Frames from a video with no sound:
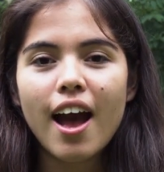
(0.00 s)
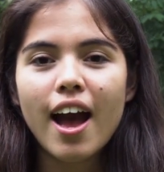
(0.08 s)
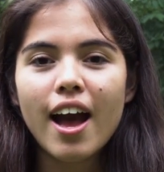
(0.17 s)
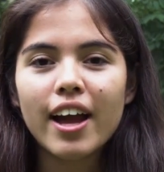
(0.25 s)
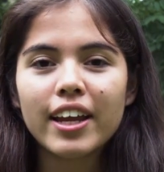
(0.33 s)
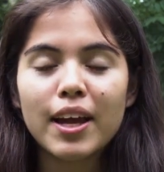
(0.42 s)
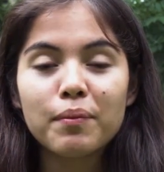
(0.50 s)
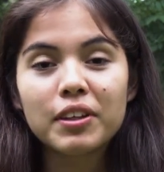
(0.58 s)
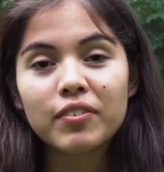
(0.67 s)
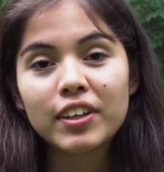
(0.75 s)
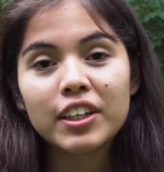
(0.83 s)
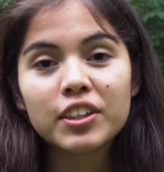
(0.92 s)
I am
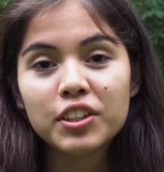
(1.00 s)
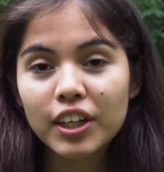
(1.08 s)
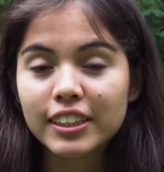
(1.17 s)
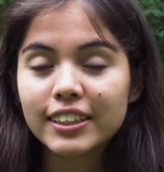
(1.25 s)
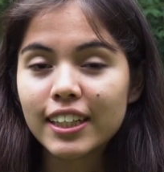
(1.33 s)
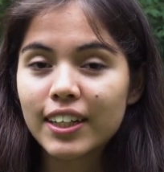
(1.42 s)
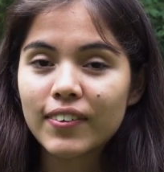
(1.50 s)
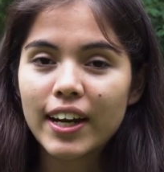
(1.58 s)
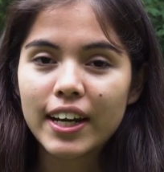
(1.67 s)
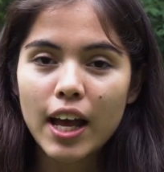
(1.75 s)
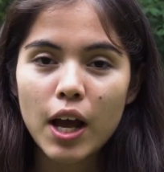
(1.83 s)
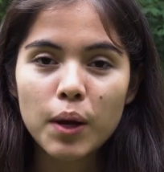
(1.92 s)
living in New York City
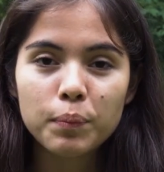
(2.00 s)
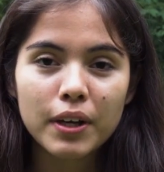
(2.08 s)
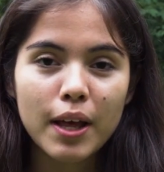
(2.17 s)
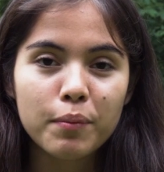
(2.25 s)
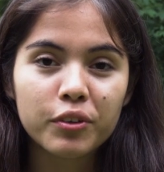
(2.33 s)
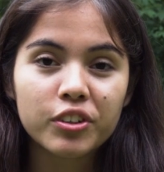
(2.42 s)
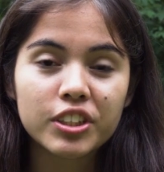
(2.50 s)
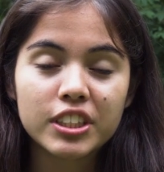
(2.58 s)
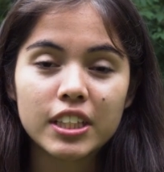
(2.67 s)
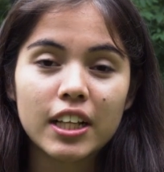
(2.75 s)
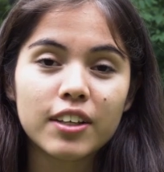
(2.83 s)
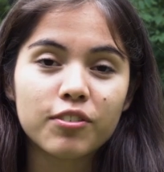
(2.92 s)
right now, but I'm
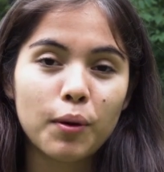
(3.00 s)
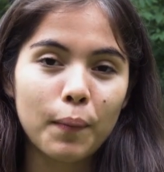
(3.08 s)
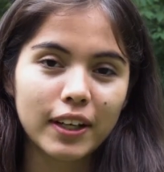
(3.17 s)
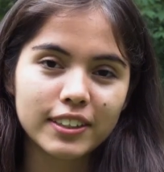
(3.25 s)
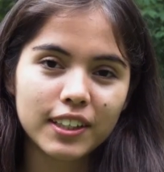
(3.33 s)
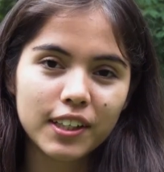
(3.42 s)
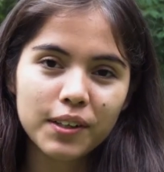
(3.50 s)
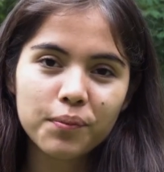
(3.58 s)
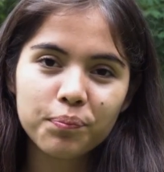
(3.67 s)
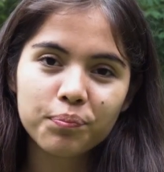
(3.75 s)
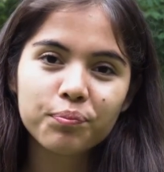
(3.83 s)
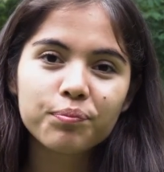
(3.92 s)
originally from Mexico.
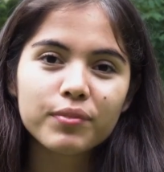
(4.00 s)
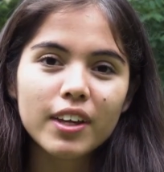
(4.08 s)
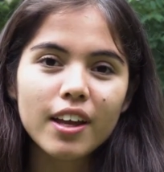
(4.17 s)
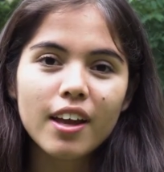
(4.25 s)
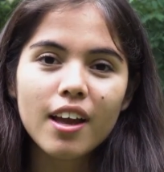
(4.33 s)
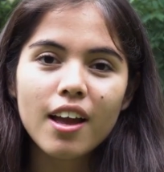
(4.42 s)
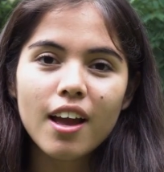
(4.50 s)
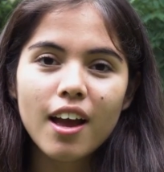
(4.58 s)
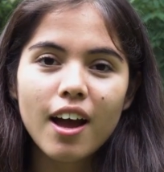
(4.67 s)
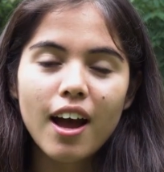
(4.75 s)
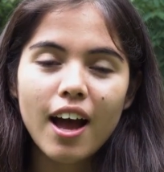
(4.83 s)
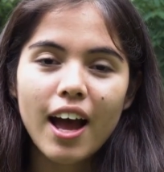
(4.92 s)

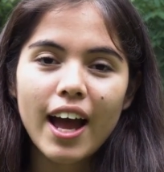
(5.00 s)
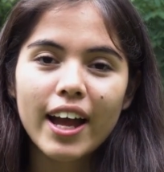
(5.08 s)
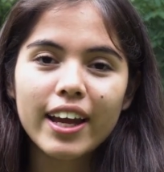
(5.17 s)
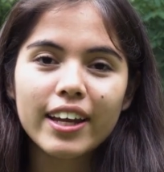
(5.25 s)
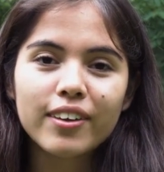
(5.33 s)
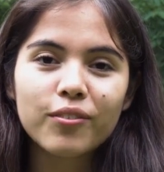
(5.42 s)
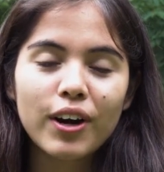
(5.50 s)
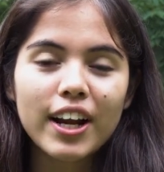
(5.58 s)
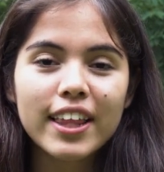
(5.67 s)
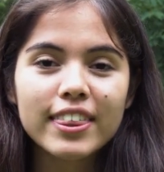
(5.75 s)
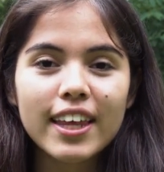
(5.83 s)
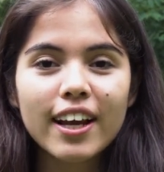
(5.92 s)
I
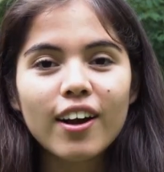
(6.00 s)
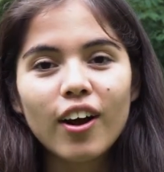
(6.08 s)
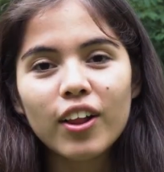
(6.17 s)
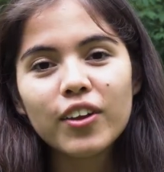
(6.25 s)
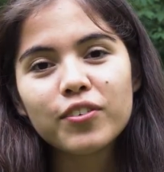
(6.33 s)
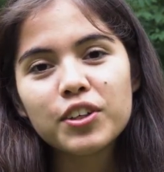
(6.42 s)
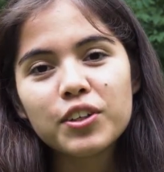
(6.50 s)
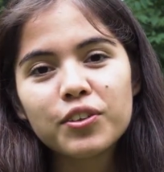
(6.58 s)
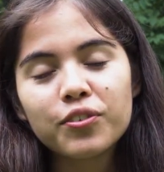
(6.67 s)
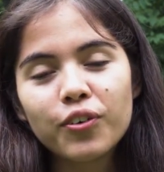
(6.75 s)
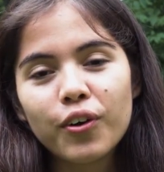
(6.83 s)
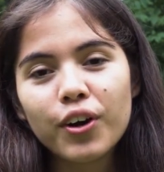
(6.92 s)
want to thank all of
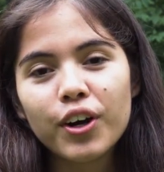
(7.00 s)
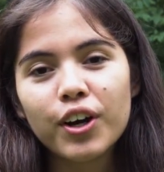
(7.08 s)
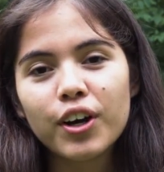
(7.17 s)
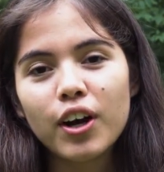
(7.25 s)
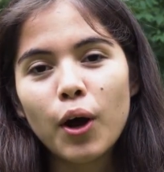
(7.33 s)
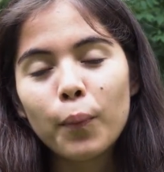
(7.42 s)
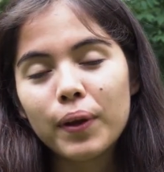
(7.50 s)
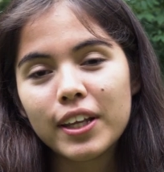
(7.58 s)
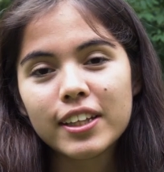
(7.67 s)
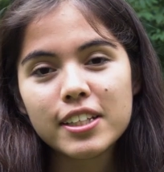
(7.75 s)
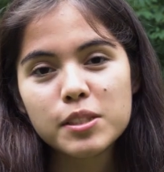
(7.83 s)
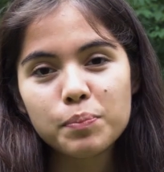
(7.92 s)
you for
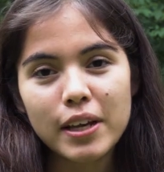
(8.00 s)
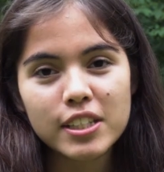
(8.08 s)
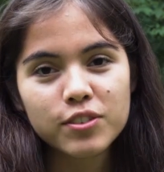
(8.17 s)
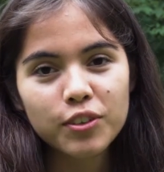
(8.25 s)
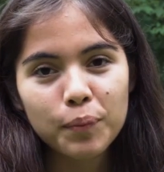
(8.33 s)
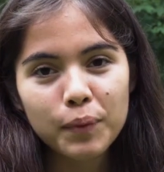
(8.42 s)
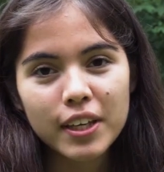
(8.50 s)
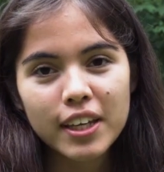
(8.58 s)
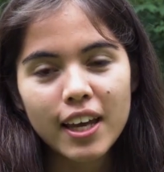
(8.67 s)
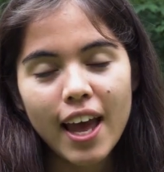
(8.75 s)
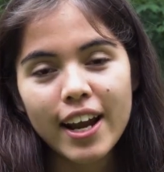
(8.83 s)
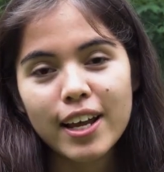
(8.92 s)
opening this space for
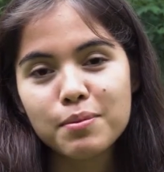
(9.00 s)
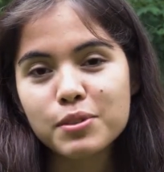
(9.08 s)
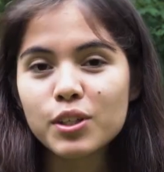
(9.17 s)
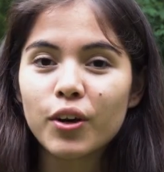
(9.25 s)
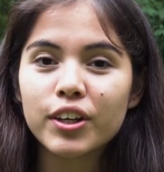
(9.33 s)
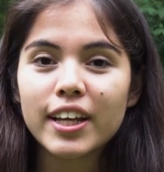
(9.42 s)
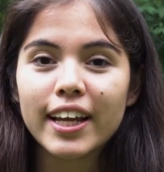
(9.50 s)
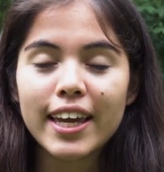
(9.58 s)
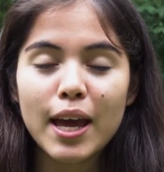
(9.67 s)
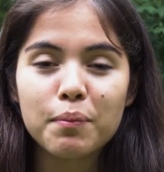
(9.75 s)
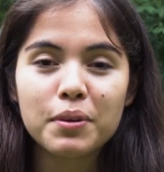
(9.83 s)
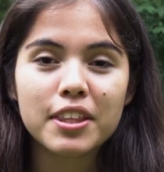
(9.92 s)
me, and I'm sorry I
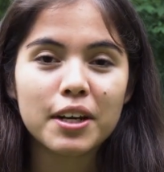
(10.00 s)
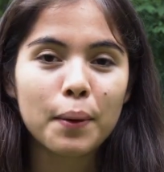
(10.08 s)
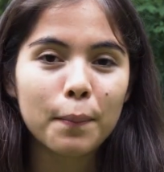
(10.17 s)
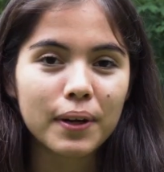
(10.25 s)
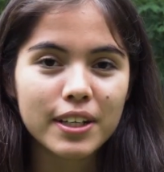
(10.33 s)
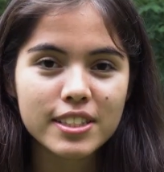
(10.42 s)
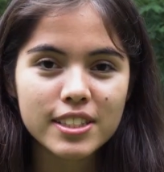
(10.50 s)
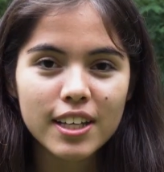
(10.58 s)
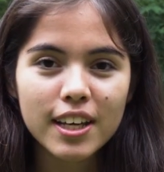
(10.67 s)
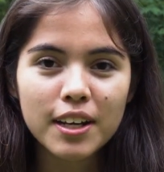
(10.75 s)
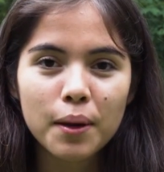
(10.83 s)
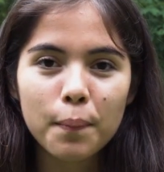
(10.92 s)
can't be there in
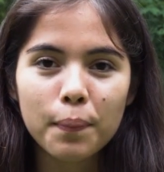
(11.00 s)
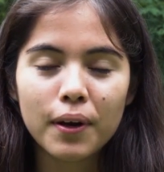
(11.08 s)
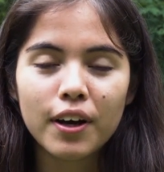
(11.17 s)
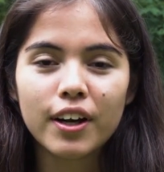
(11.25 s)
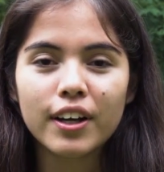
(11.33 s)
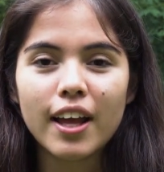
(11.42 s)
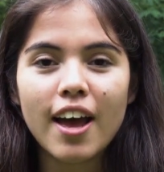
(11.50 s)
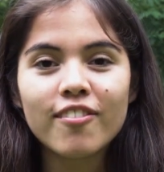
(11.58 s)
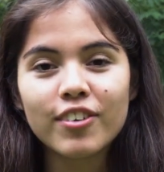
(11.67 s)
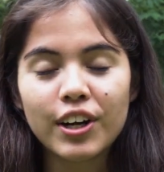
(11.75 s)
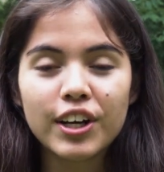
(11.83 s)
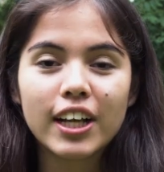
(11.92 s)
person, but
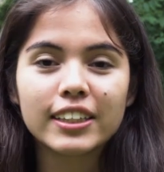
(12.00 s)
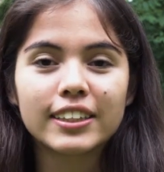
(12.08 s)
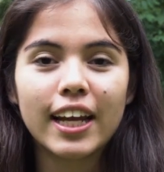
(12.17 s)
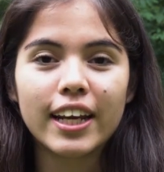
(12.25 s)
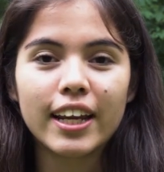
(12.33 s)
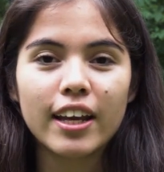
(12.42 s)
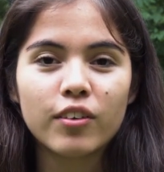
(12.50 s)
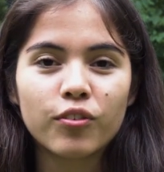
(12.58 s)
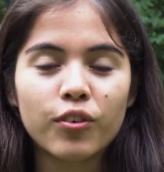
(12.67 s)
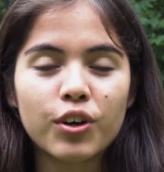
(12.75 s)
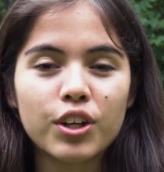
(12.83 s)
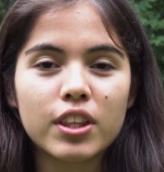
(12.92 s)
I'm very excited
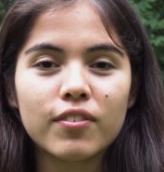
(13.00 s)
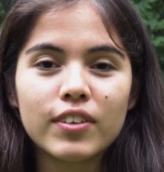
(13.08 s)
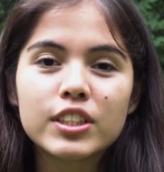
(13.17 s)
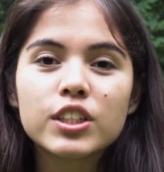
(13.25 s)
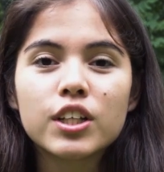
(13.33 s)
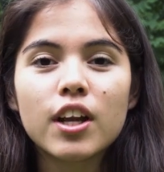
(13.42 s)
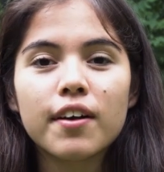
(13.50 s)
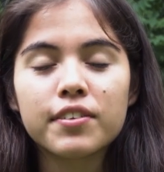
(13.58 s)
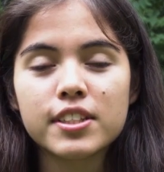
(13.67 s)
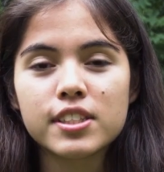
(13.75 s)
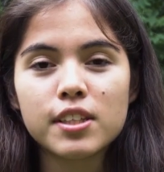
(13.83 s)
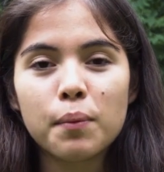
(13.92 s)
for the vision
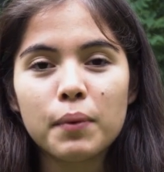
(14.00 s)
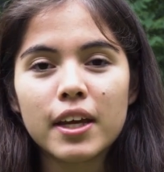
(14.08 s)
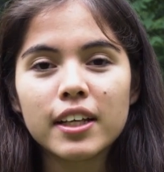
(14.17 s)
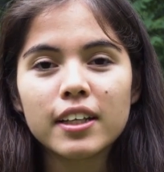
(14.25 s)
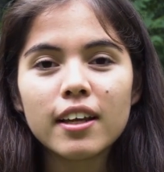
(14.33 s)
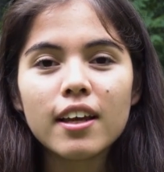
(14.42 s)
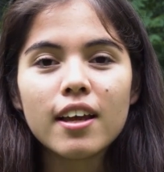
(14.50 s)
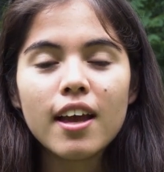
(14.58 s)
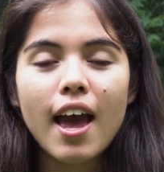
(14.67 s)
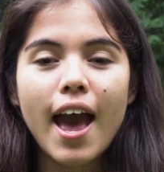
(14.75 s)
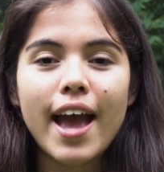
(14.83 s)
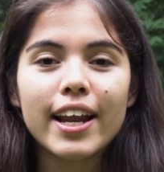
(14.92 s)
of the summit,
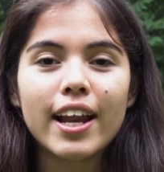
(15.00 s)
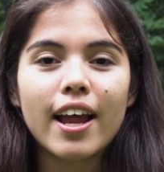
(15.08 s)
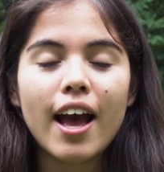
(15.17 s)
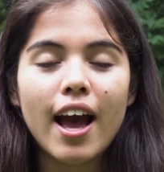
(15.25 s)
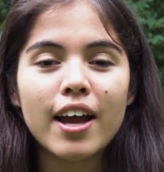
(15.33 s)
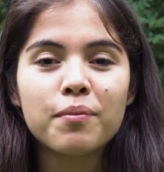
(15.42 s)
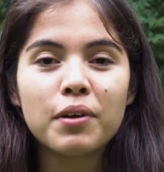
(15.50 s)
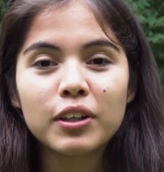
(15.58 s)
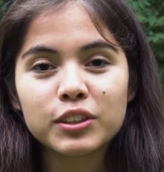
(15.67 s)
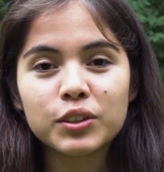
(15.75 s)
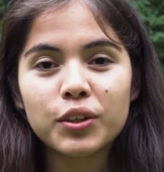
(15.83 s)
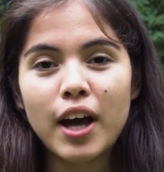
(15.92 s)
and I'm
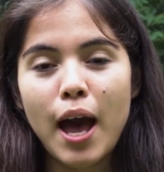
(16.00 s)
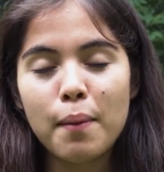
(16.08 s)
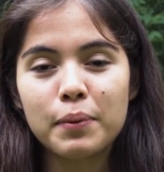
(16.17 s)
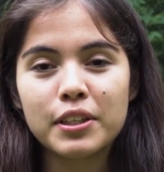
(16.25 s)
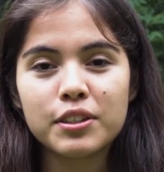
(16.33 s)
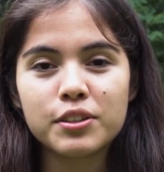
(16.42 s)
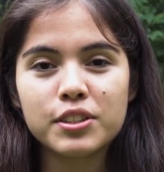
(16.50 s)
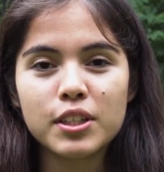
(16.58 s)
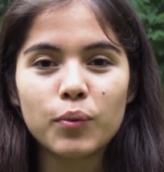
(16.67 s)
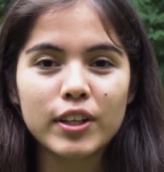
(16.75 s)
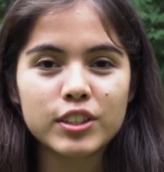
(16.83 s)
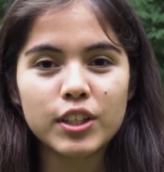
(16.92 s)
also happy to
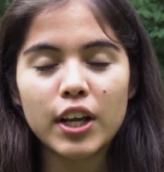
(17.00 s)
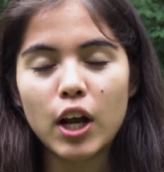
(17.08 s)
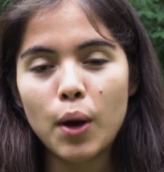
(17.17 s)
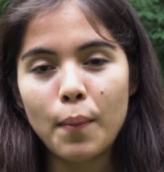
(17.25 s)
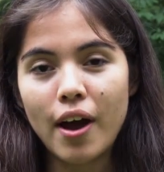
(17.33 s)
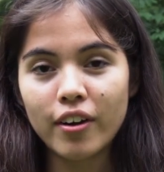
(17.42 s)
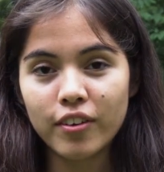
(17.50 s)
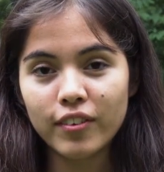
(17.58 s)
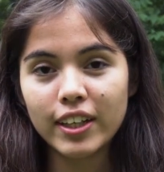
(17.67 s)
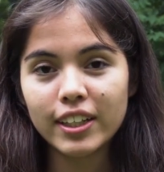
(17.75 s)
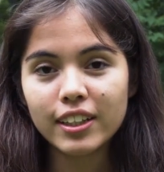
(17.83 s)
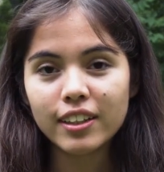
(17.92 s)
see what's going to come out of
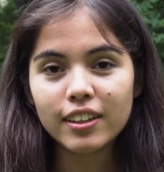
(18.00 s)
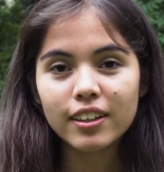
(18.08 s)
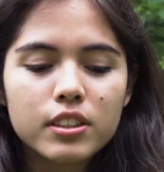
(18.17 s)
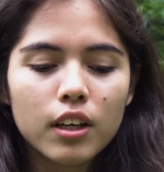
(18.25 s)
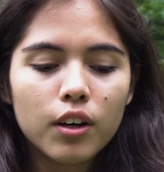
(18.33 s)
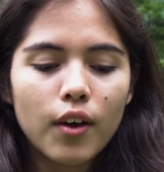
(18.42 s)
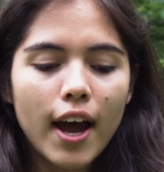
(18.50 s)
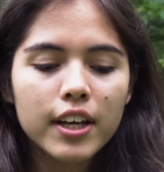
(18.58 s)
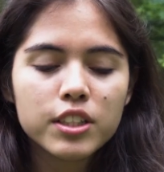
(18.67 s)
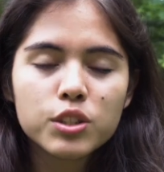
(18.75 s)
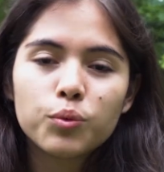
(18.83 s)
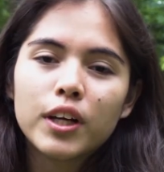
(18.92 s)
it. So I
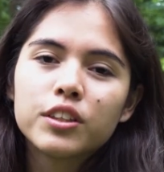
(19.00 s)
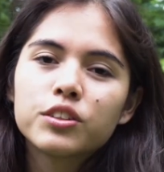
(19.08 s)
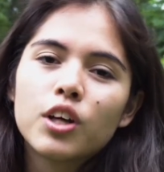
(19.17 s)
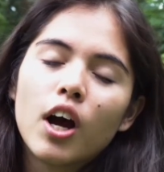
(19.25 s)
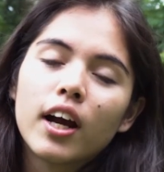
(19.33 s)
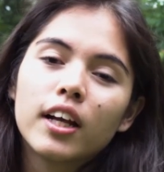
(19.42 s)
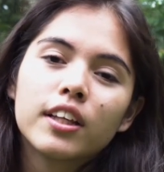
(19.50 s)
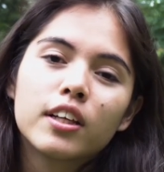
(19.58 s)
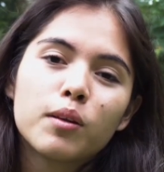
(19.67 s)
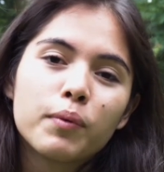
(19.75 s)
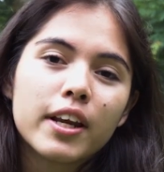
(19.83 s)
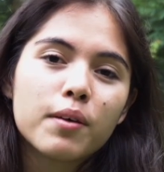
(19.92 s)
just want to talk a
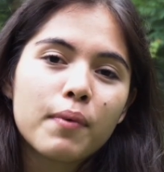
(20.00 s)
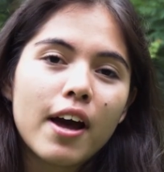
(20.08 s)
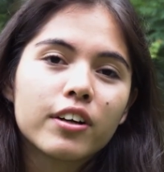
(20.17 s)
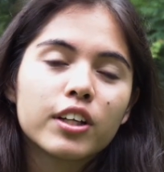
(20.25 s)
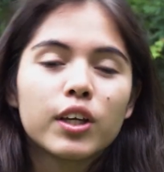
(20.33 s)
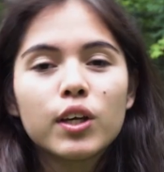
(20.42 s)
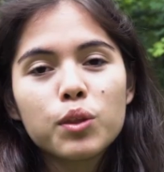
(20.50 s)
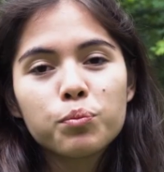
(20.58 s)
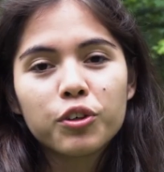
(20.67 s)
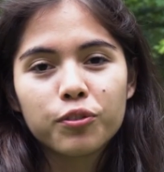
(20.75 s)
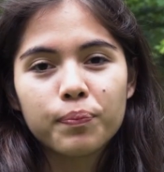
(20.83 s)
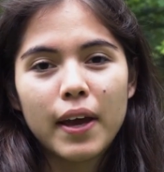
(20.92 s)
little bit about the youth
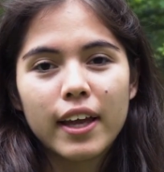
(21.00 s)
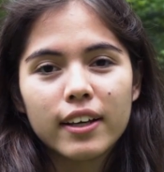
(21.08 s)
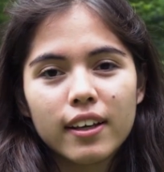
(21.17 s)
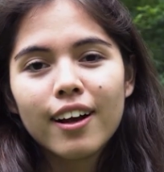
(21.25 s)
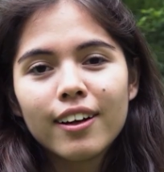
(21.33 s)
movement.